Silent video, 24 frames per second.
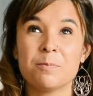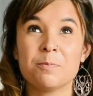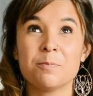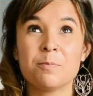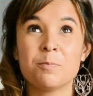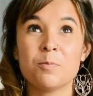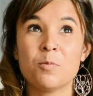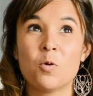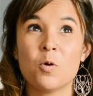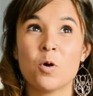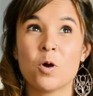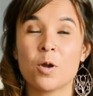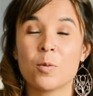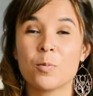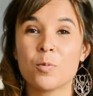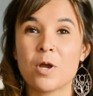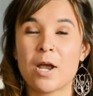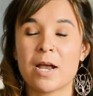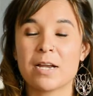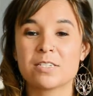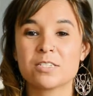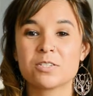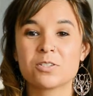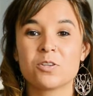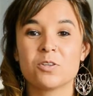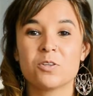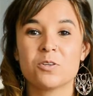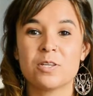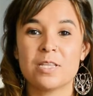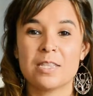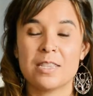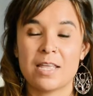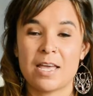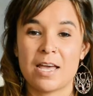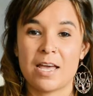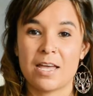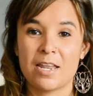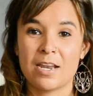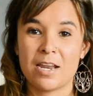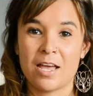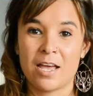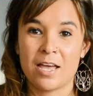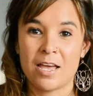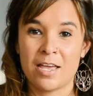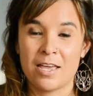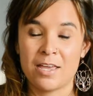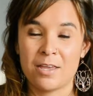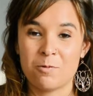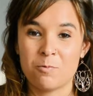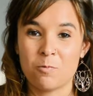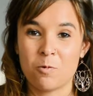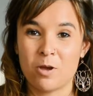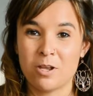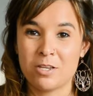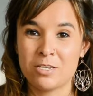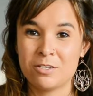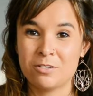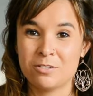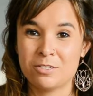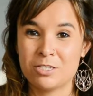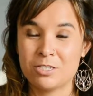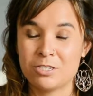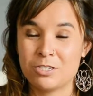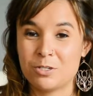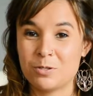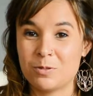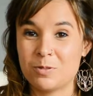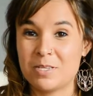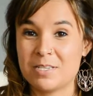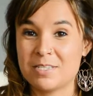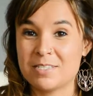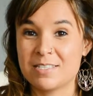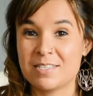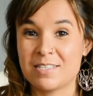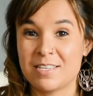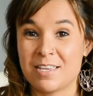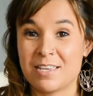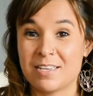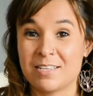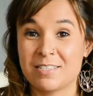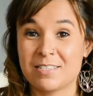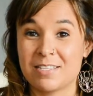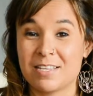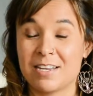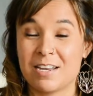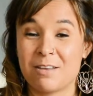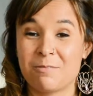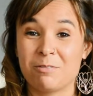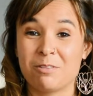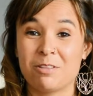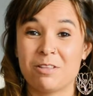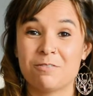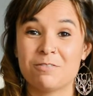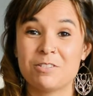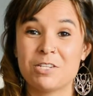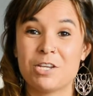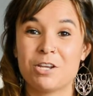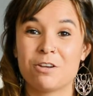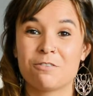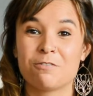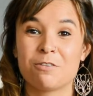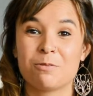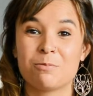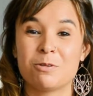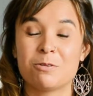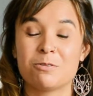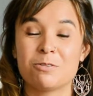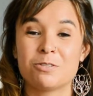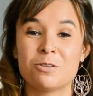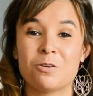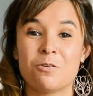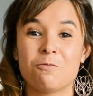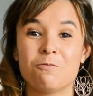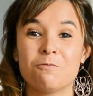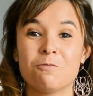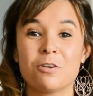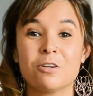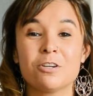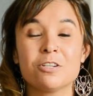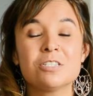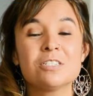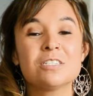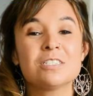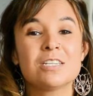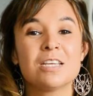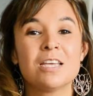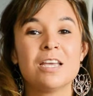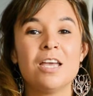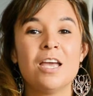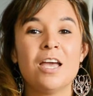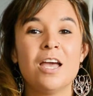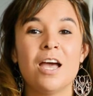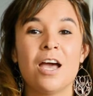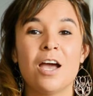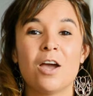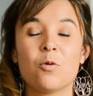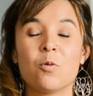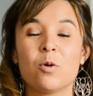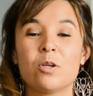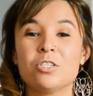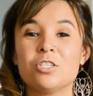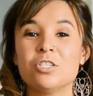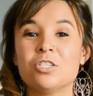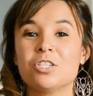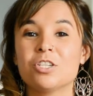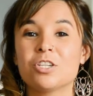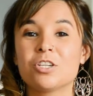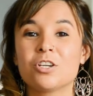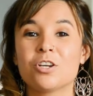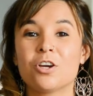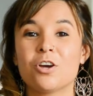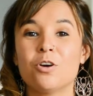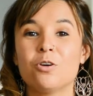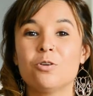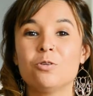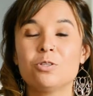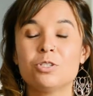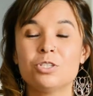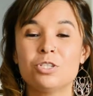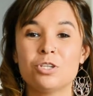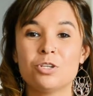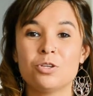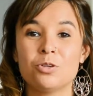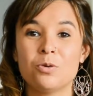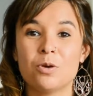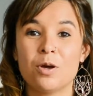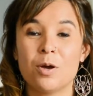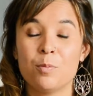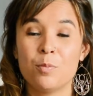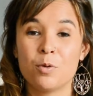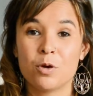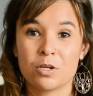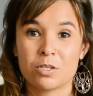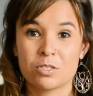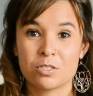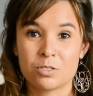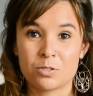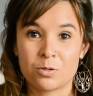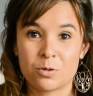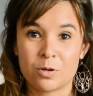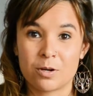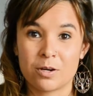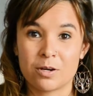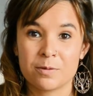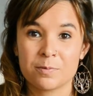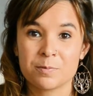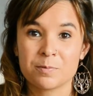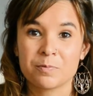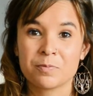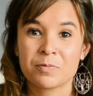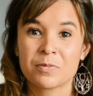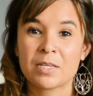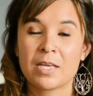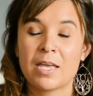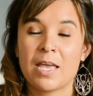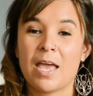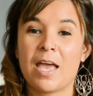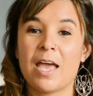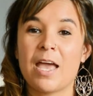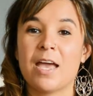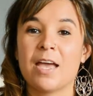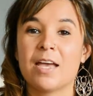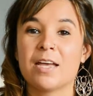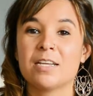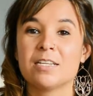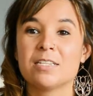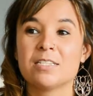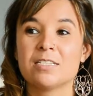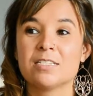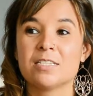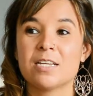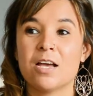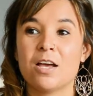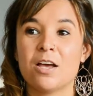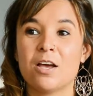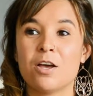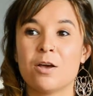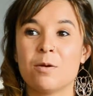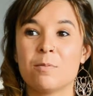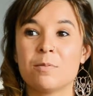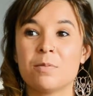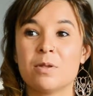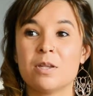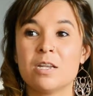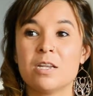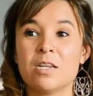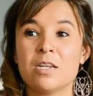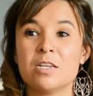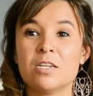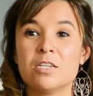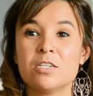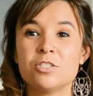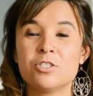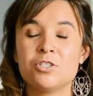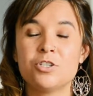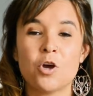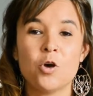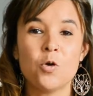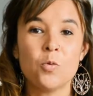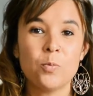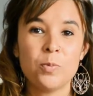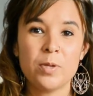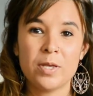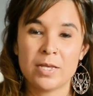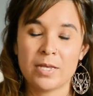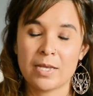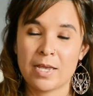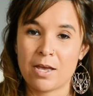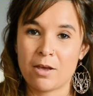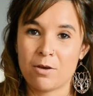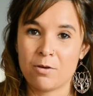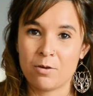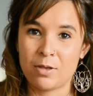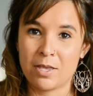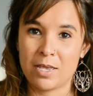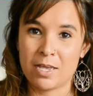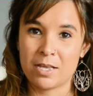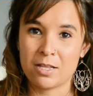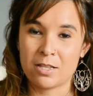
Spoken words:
more practical in that I want you to do these things, and I would love to hear from you. So first, I want you to go to a bookstore and don't pick out a